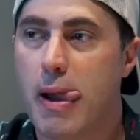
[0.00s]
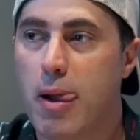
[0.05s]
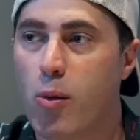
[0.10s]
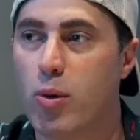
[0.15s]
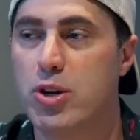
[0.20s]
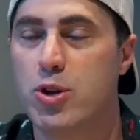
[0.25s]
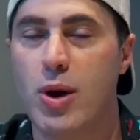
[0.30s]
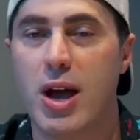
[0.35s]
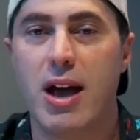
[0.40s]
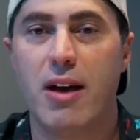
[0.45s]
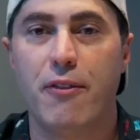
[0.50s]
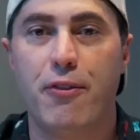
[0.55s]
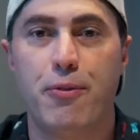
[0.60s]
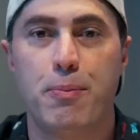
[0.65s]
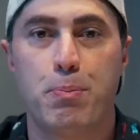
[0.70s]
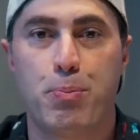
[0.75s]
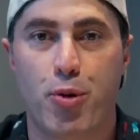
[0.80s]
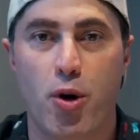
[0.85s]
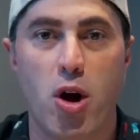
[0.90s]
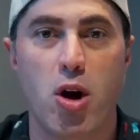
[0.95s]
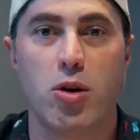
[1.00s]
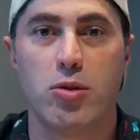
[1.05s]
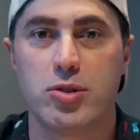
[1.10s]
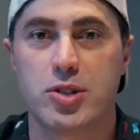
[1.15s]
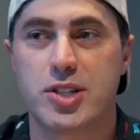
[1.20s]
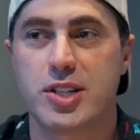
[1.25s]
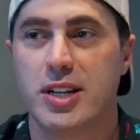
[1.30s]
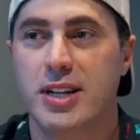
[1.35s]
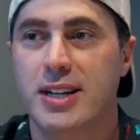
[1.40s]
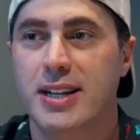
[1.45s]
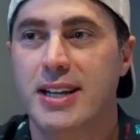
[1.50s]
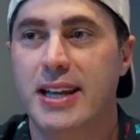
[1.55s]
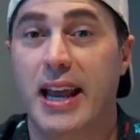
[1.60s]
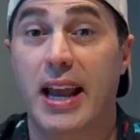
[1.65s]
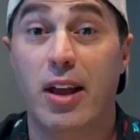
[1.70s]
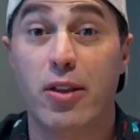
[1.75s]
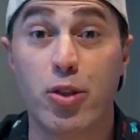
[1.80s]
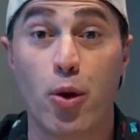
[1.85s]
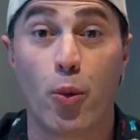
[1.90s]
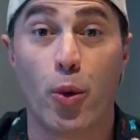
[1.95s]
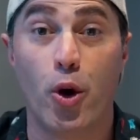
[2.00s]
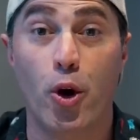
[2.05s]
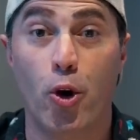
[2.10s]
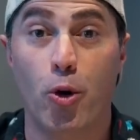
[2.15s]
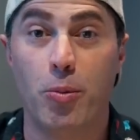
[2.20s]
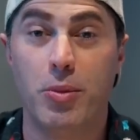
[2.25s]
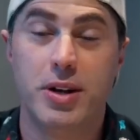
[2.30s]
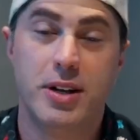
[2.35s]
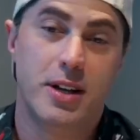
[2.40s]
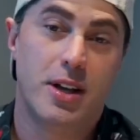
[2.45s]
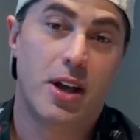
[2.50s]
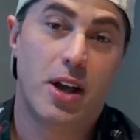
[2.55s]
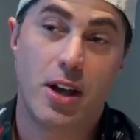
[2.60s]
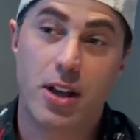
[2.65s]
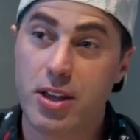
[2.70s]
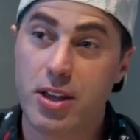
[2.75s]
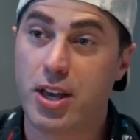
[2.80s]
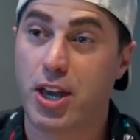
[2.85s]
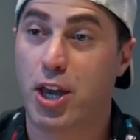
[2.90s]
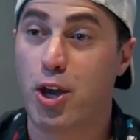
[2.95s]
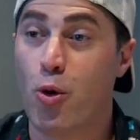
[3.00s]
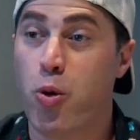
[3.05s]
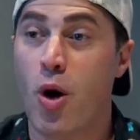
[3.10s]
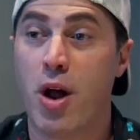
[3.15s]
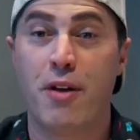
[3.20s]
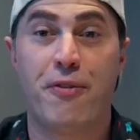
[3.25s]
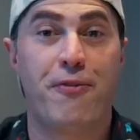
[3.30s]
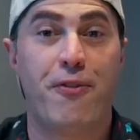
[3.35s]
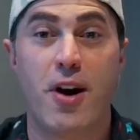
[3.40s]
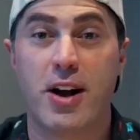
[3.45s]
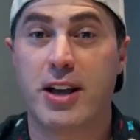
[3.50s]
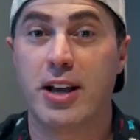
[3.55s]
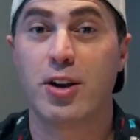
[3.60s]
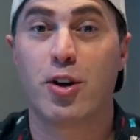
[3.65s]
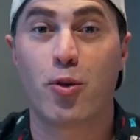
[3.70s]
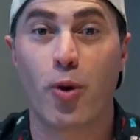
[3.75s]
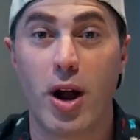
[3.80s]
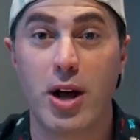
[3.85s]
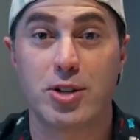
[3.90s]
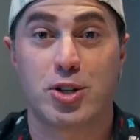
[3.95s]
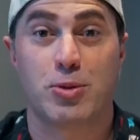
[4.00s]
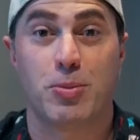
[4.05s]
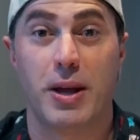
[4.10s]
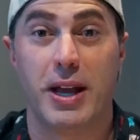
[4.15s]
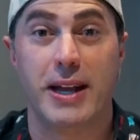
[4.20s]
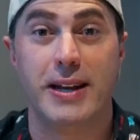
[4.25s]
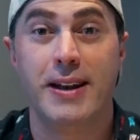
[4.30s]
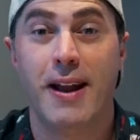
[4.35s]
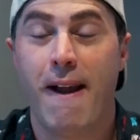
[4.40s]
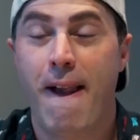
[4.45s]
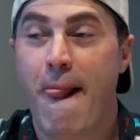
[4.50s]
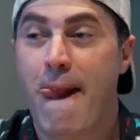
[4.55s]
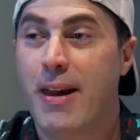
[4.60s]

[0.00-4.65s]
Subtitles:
when you have pros in the room, you want to fucking crush, man.